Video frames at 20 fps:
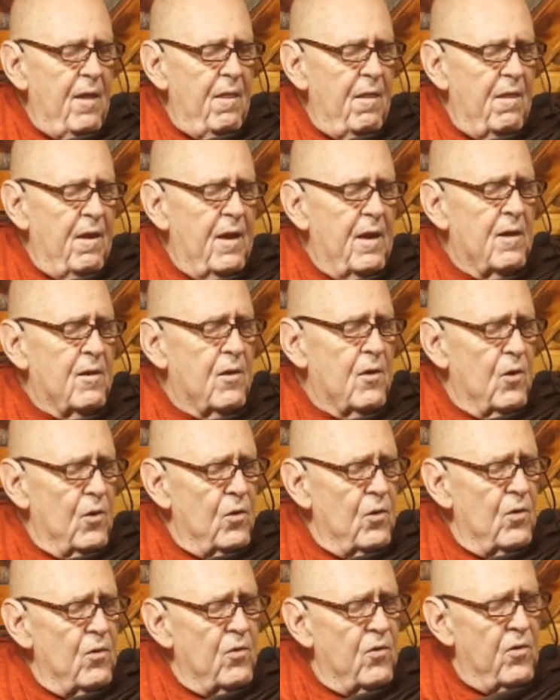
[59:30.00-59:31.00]
Then
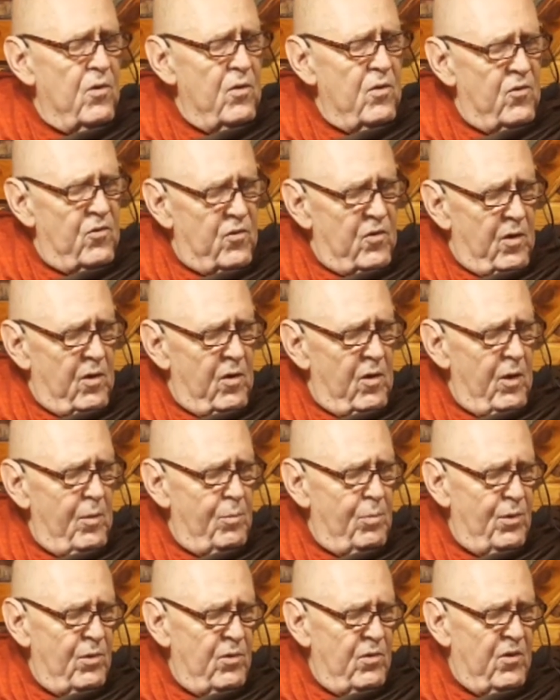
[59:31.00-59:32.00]
go to
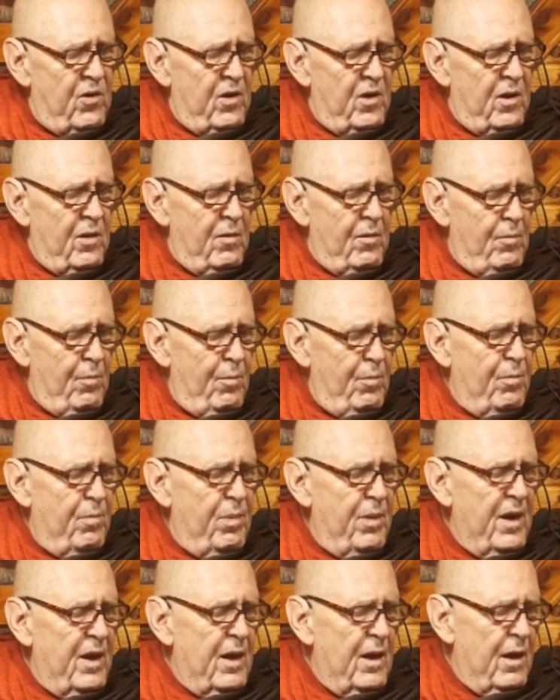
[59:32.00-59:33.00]
Sariputta,
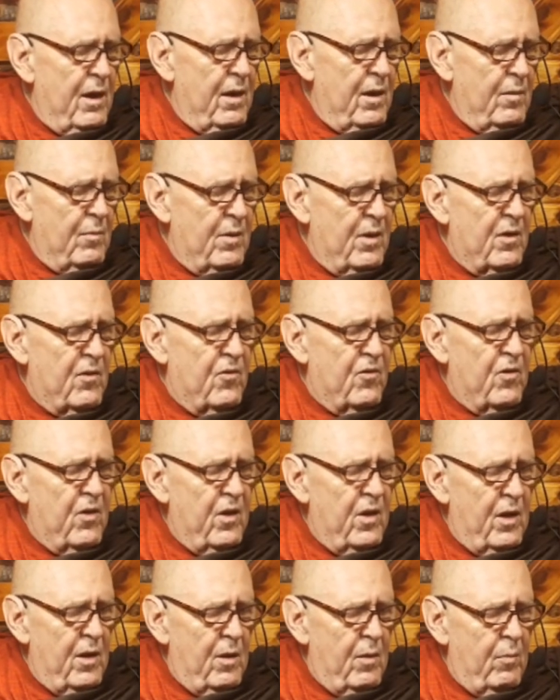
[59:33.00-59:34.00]
pay homage to
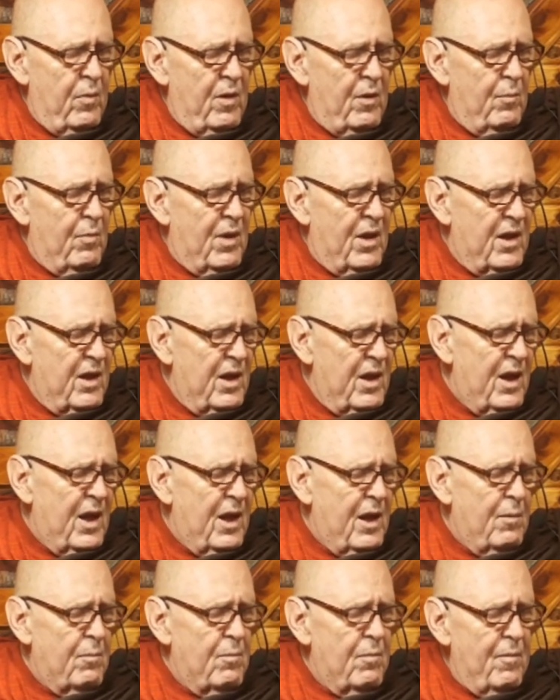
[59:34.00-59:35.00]
him in my
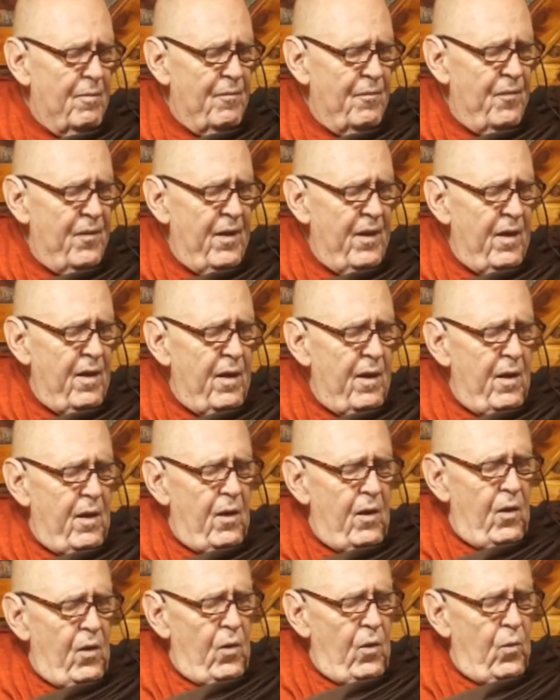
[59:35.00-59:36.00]
name,
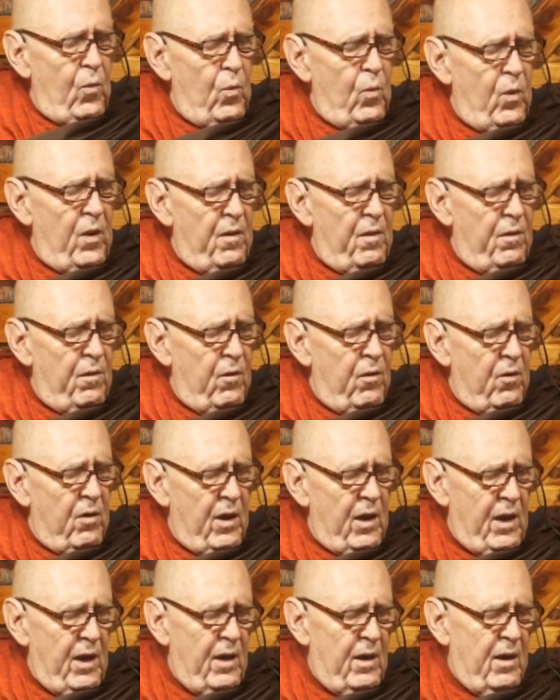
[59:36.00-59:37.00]
with your
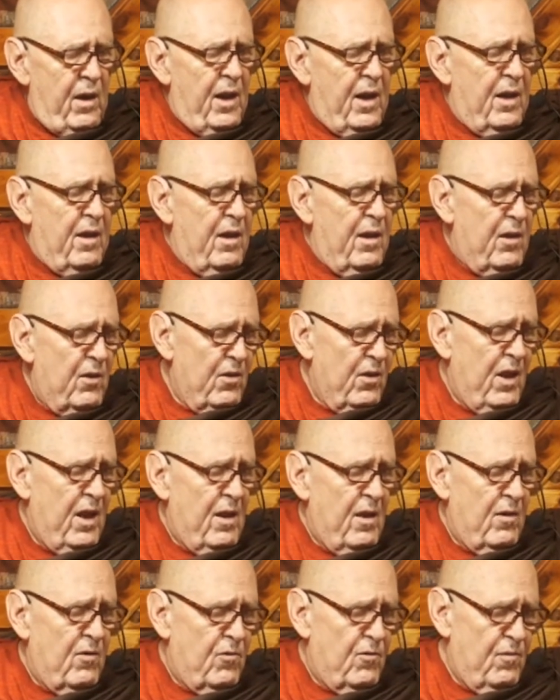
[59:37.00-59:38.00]
head at
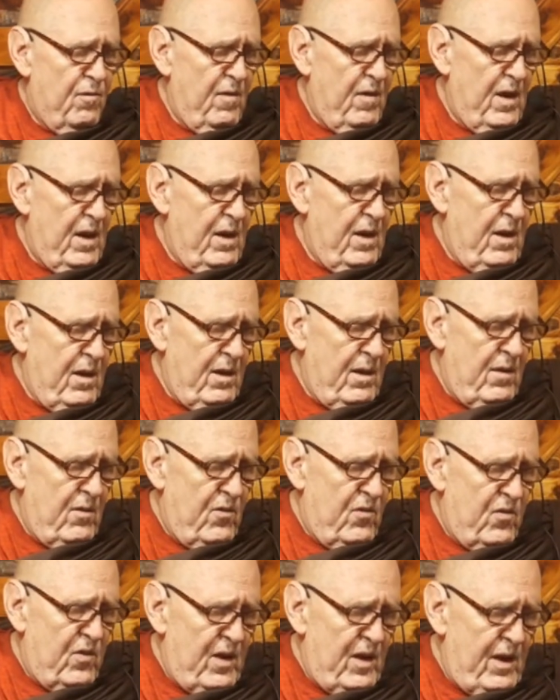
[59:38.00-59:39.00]
his feet,
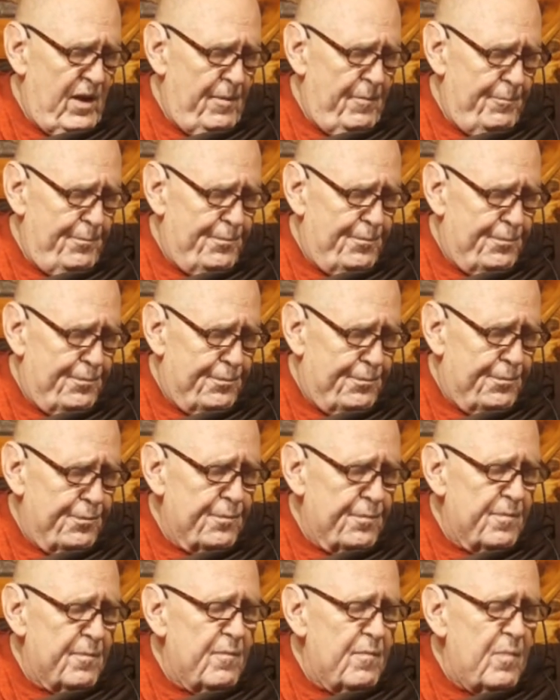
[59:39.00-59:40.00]
and say,
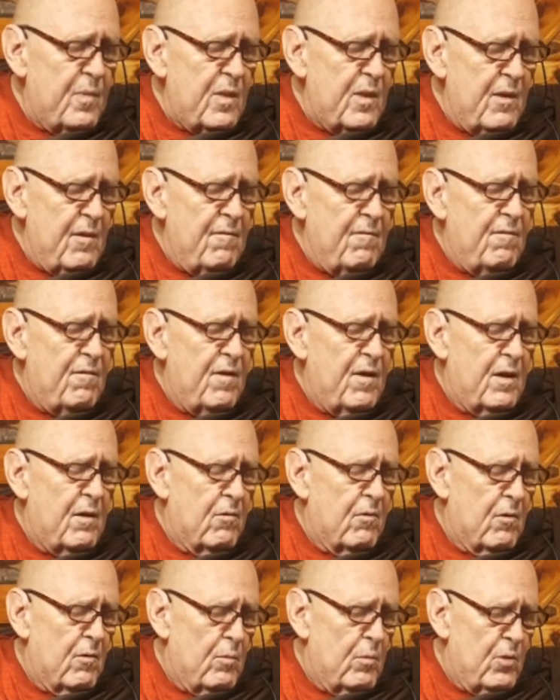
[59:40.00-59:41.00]

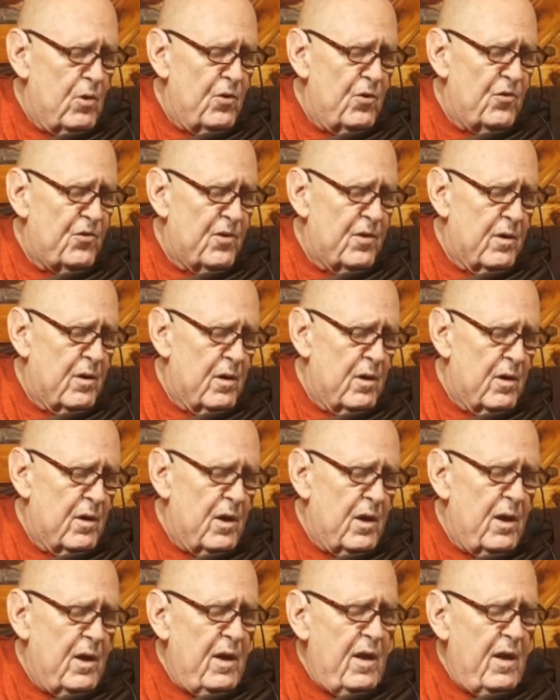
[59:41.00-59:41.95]
Venerable Sir,